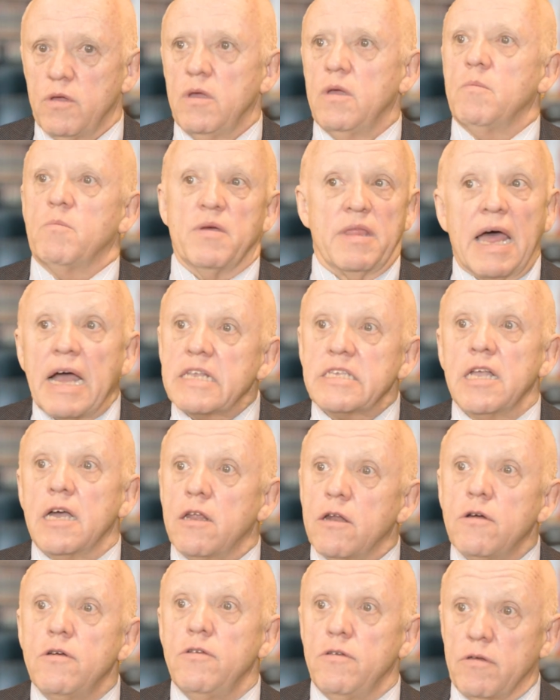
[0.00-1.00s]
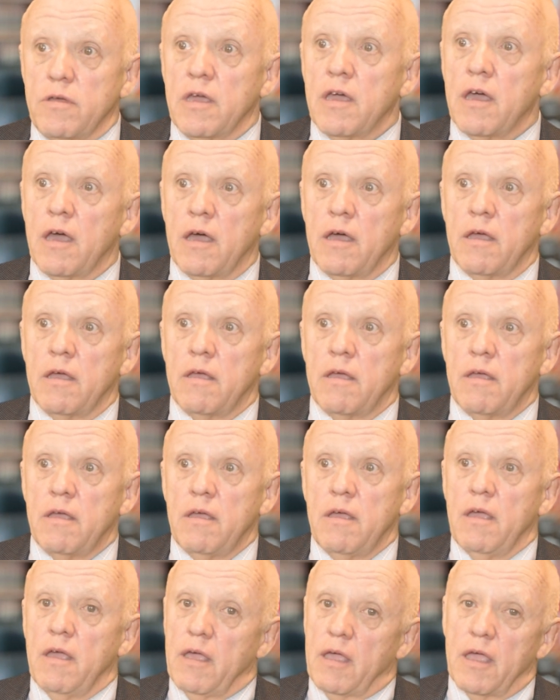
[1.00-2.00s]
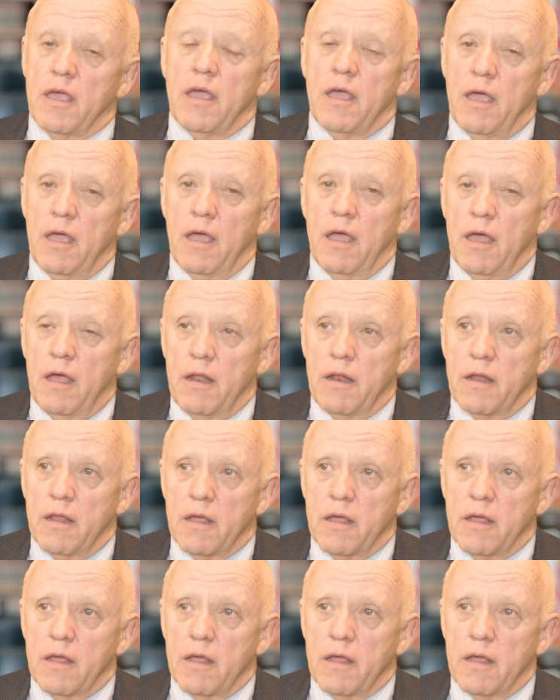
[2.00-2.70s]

but that's not who you get. And